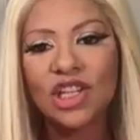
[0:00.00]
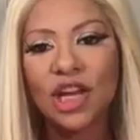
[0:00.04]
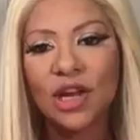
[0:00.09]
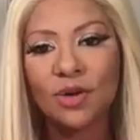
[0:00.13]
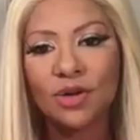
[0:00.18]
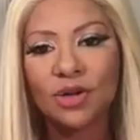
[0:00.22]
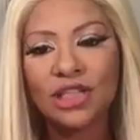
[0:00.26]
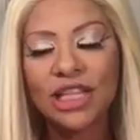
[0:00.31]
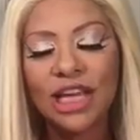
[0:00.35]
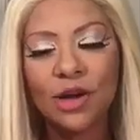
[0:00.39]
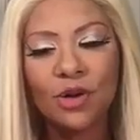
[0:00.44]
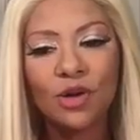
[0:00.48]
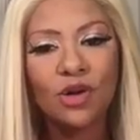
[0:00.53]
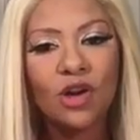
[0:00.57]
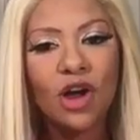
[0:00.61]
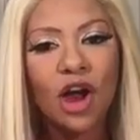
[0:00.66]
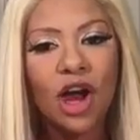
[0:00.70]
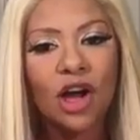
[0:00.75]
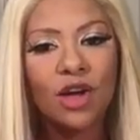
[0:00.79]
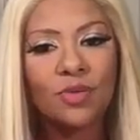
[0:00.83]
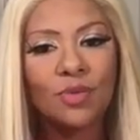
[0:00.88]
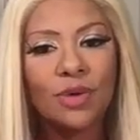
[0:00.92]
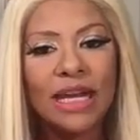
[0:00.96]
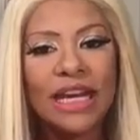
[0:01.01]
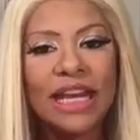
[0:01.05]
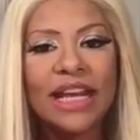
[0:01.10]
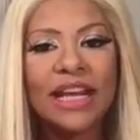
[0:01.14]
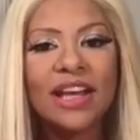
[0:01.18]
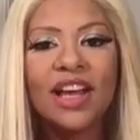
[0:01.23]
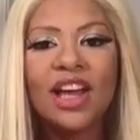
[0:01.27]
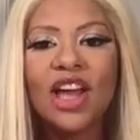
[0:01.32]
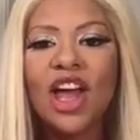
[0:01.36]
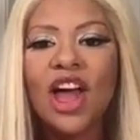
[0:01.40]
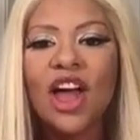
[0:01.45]
general tarot card
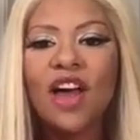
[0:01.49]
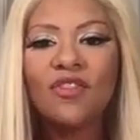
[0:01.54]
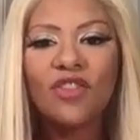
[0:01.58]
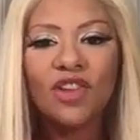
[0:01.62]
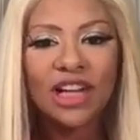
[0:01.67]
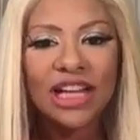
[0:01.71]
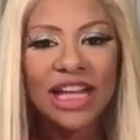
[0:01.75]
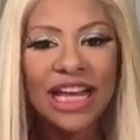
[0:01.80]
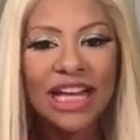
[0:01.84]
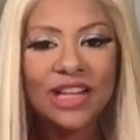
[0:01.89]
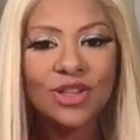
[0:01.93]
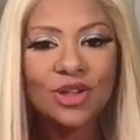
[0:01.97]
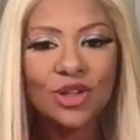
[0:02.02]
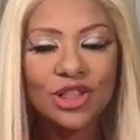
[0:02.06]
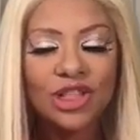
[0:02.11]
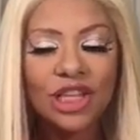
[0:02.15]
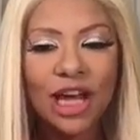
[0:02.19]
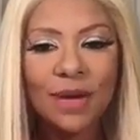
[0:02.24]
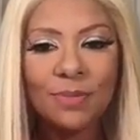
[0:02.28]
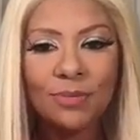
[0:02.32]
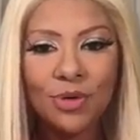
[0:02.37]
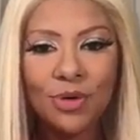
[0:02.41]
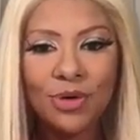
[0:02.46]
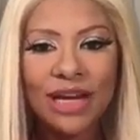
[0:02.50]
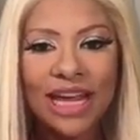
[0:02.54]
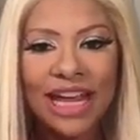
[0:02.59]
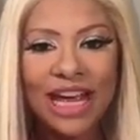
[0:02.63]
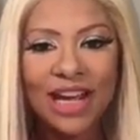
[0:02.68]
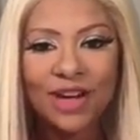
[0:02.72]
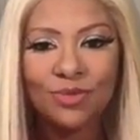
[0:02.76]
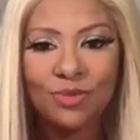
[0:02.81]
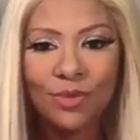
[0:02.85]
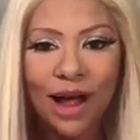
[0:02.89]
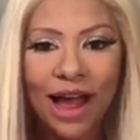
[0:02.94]
reading for Cancer, Sun, Moon,
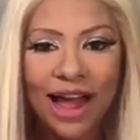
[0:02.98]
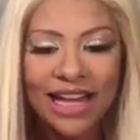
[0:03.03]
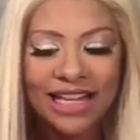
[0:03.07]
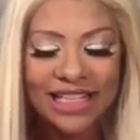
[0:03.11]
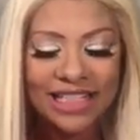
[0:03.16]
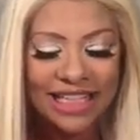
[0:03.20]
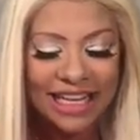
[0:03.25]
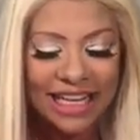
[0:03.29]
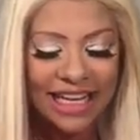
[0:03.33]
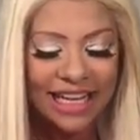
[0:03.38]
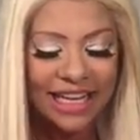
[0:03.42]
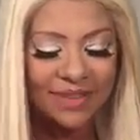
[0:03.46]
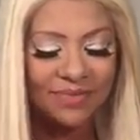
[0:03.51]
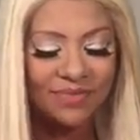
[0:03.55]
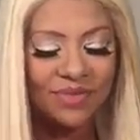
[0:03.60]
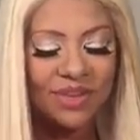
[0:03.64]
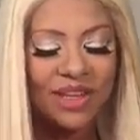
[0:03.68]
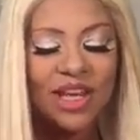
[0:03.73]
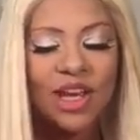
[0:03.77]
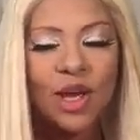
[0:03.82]
and Rising.